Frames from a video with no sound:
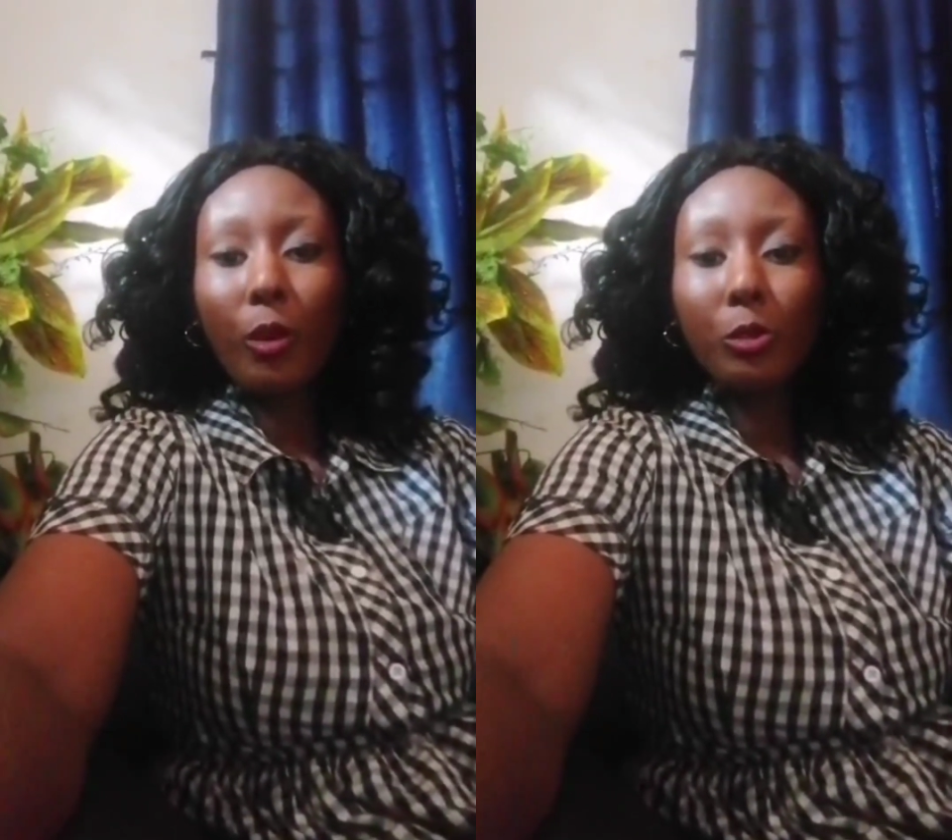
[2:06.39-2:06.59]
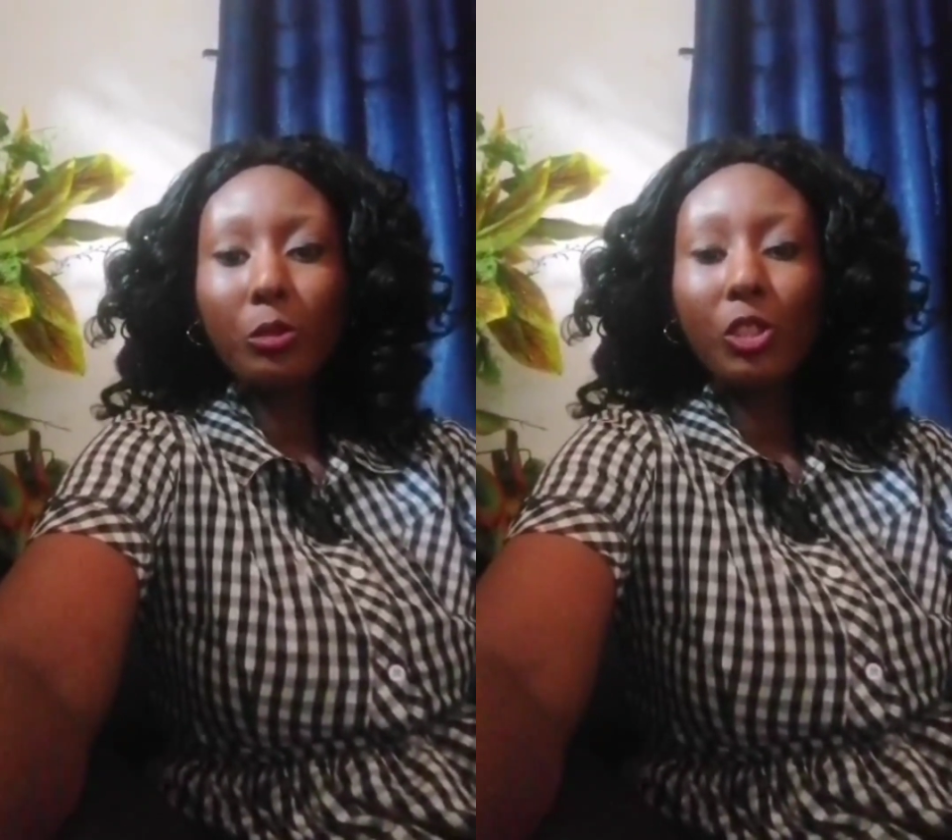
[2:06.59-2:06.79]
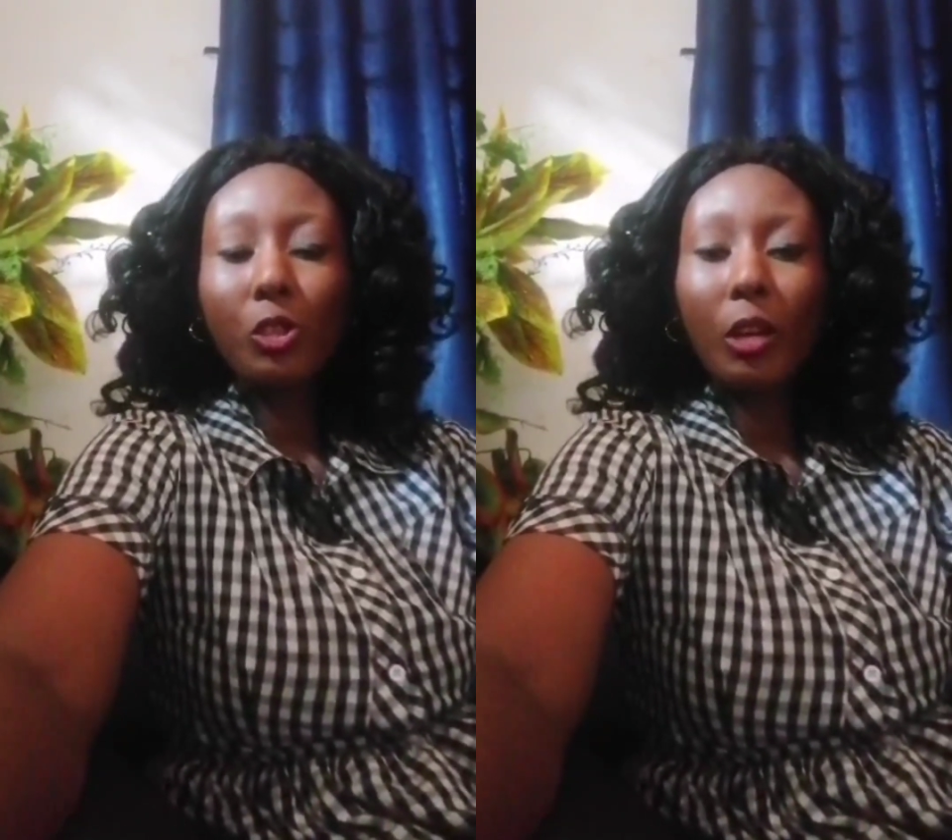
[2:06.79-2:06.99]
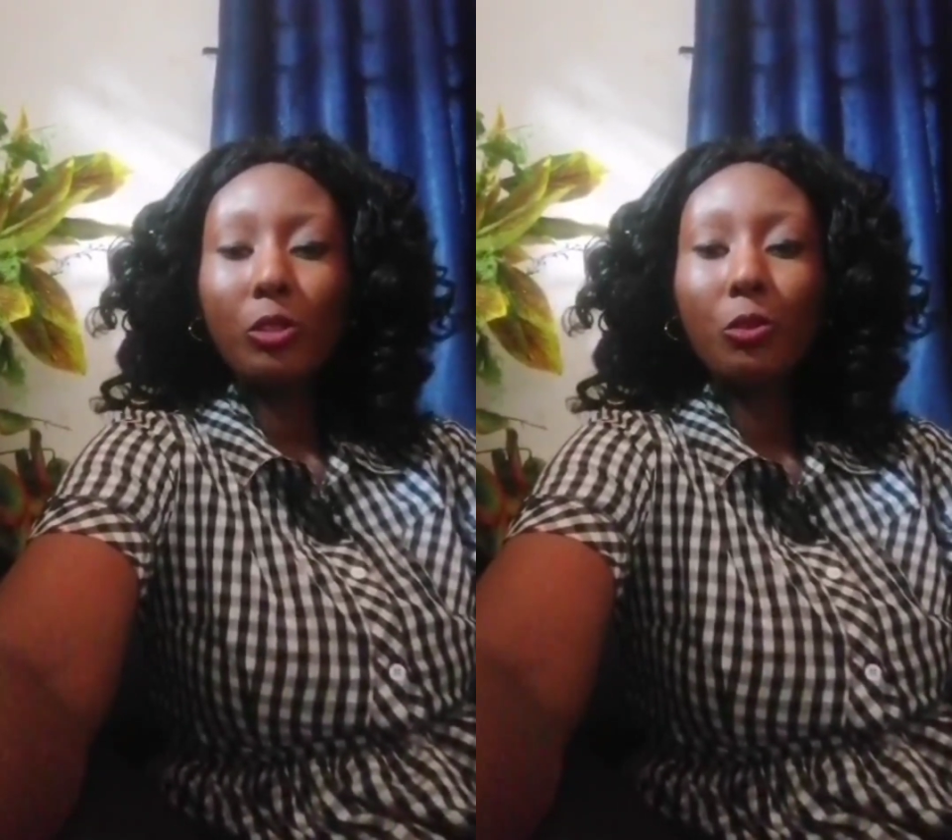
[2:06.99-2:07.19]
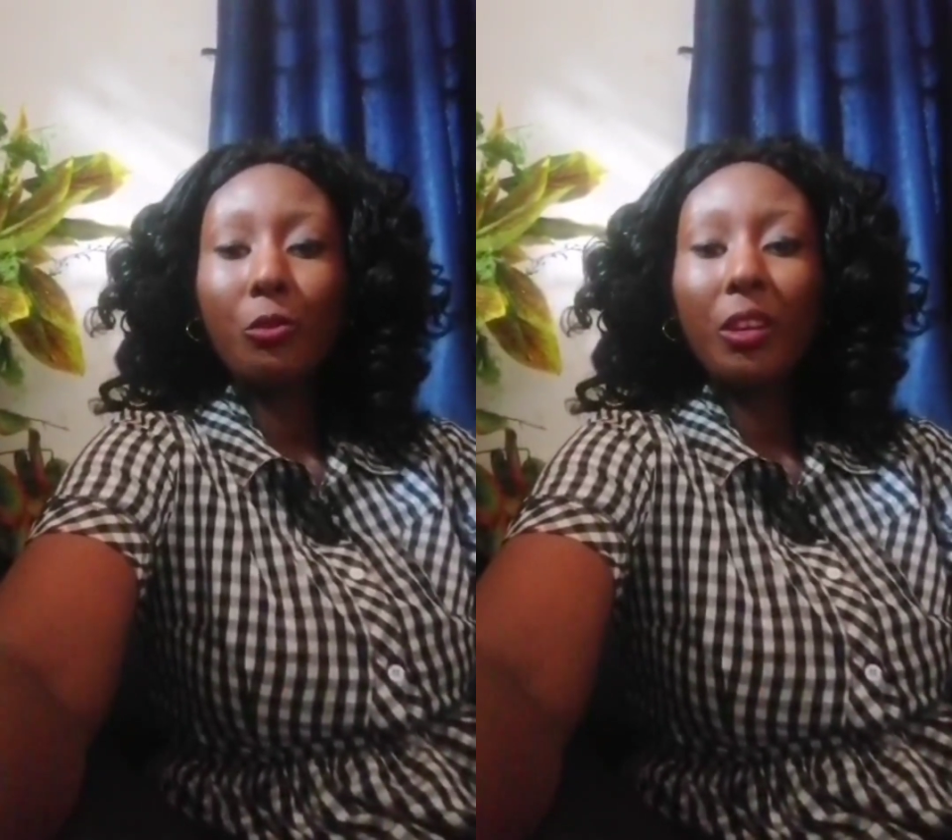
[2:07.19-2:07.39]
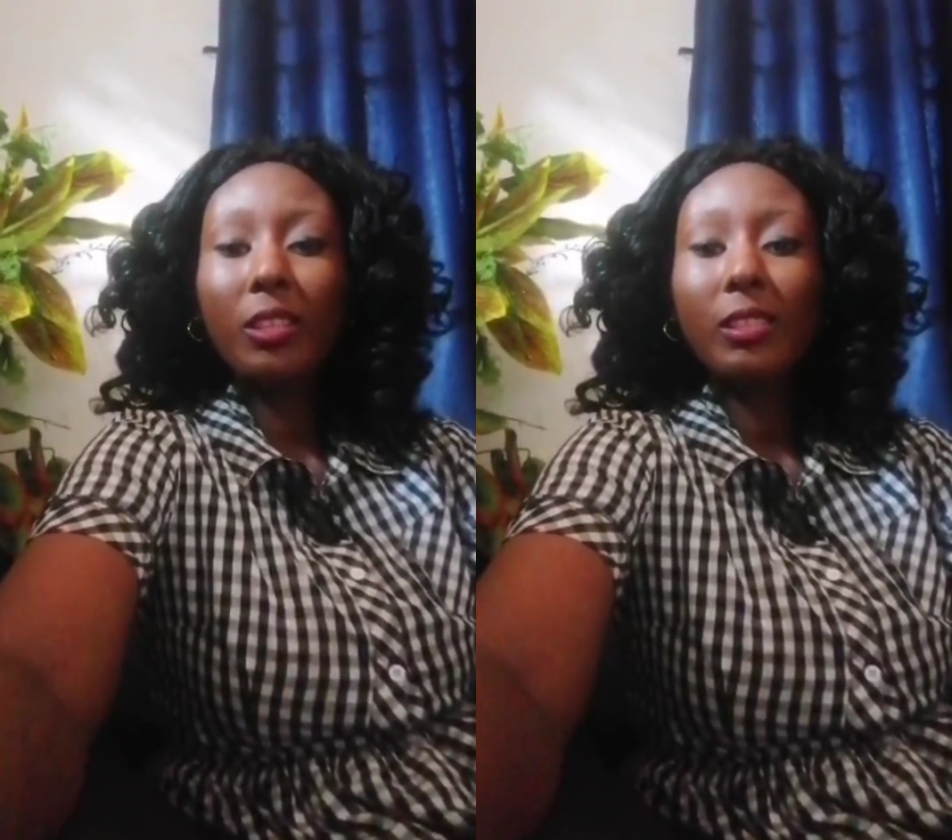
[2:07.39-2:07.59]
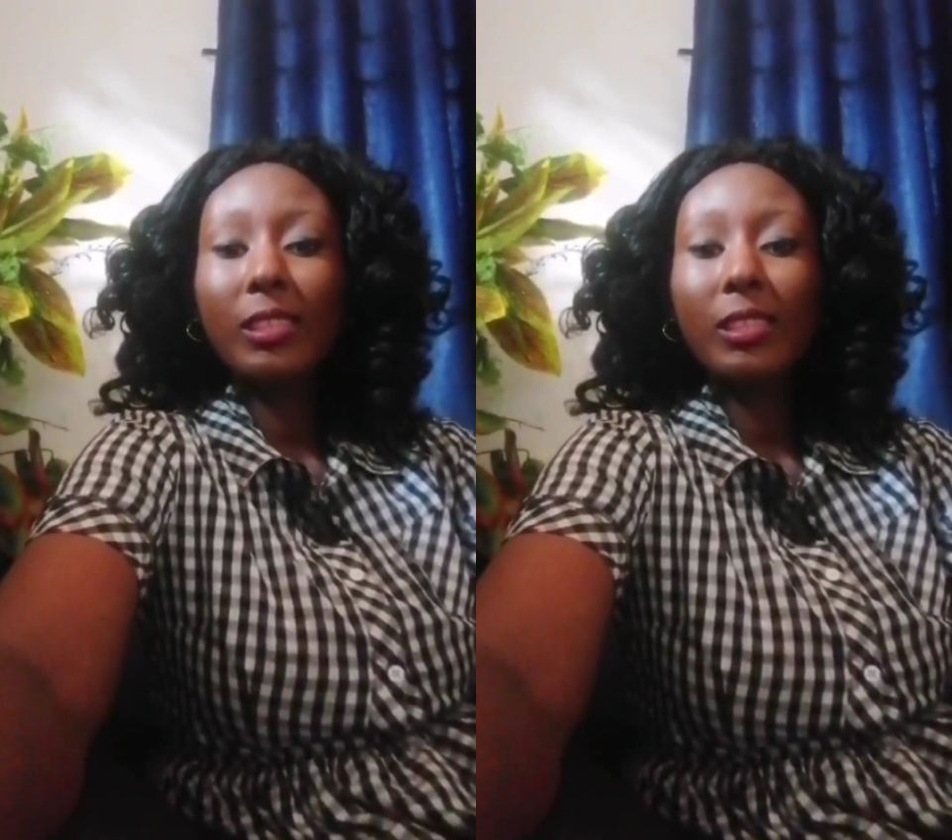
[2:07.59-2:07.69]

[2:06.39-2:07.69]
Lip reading: We also teach you how to create